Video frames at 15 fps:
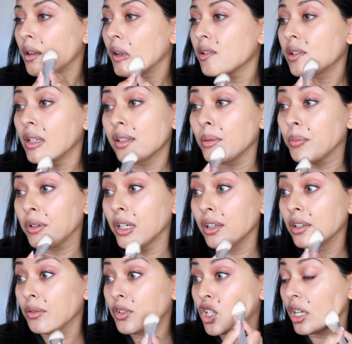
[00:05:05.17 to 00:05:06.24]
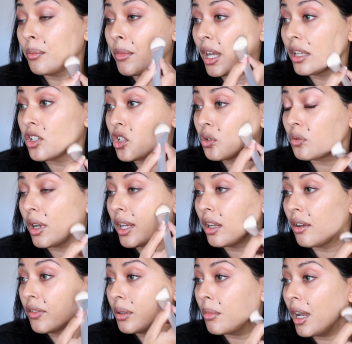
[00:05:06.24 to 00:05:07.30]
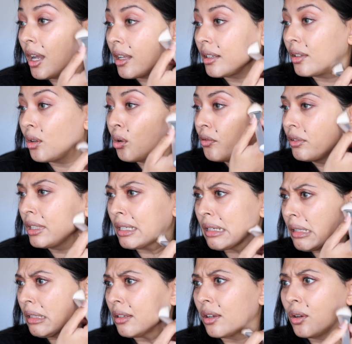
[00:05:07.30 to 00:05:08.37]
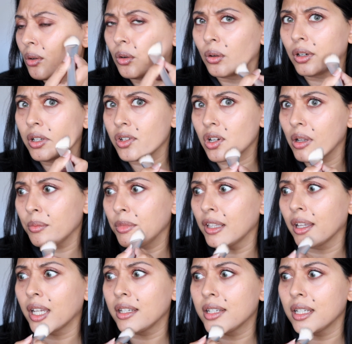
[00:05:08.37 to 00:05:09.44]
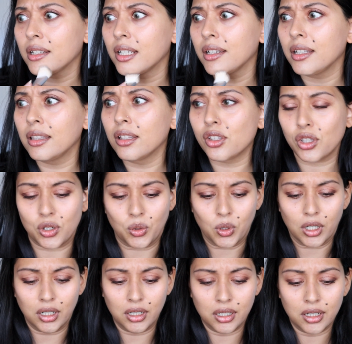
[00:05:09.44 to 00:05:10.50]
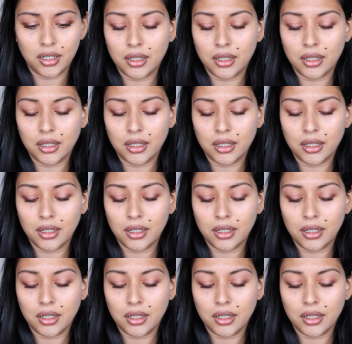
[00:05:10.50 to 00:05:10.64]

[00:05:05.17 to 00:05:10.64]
Actually, it's a pretty good shade match right off the bat. Hopefully it doesn't go orange on me like it did in the store.